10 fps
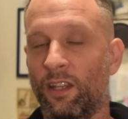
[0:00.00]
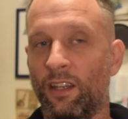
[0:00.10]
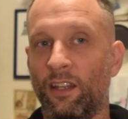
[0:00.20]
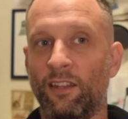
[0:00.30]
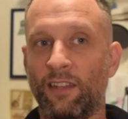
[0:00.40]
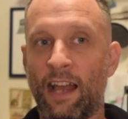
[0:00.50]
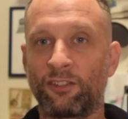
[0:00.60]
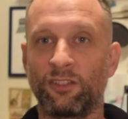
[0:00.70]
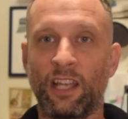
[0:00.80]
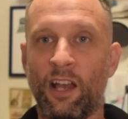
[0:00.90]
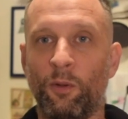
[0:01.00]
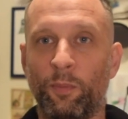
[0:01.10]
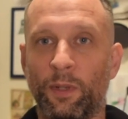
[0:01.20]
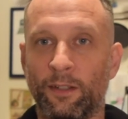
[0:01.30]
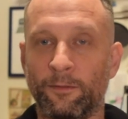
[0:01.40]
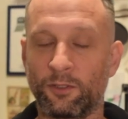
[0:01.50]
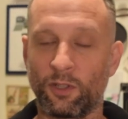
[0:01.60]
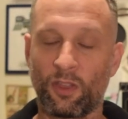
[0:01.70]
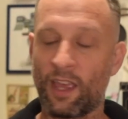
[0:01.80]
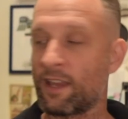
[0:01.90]
it is actually helping.
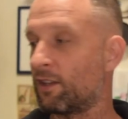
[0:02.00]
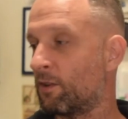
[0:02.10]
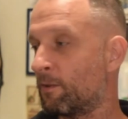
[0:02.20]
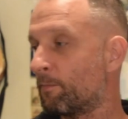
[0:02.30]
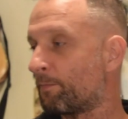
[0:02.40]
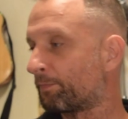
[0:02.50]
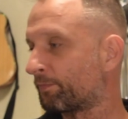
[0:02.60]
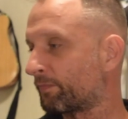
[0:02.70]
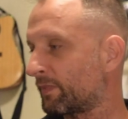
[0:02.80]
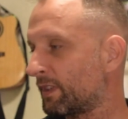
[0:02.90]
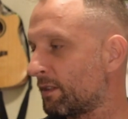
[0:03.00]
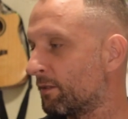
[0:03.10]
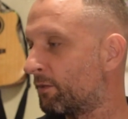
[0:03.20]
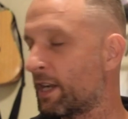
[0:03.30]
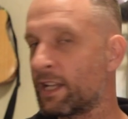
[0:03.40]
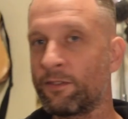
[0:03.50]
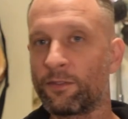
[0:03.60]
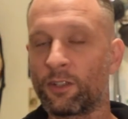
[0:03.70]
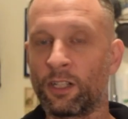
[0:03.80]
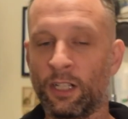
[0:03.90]
So thank you, Freddie,
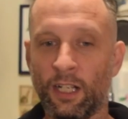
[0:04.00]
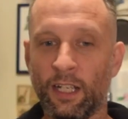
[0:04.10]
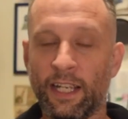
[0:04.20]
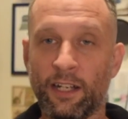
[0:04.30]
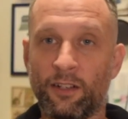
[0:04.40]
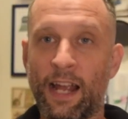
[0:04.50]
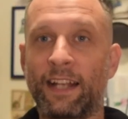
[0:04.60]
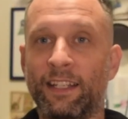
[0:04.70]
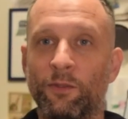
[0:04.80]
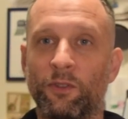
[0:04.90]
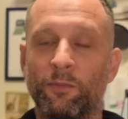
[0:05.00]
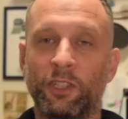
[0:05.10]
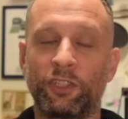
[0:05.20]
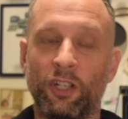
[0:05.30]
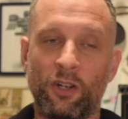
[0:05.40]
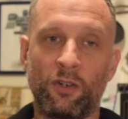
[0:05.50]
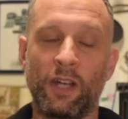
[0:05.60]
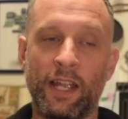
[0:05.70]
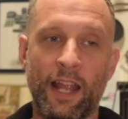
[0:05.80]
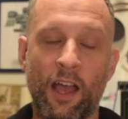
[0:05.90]
for interacting with my show
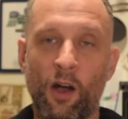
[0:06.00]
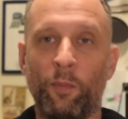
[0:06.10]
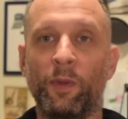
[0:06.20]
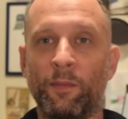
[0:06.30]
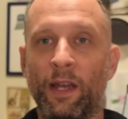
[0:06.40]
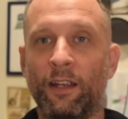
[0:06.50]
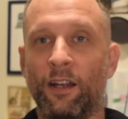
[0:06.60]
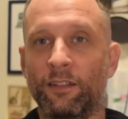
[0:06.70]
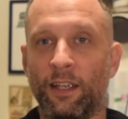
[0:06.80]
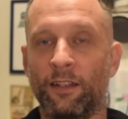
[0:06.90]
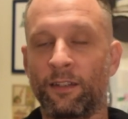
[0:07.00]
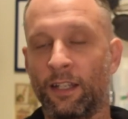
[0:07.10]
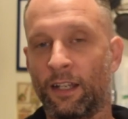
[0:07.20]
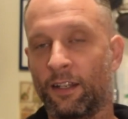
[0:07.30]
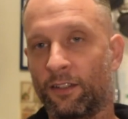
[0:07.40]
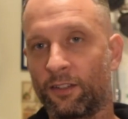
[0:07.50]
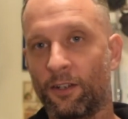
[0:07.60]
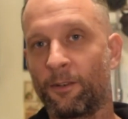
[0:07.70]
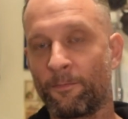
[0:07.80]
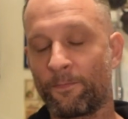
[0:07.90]
and helping my content.
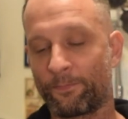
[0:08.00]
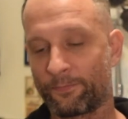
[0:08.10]
So